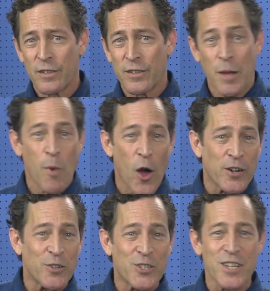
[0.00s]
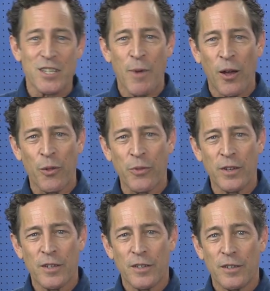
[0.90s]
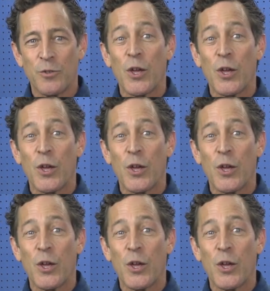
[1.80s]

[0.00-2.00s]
Do they monitor system health? Do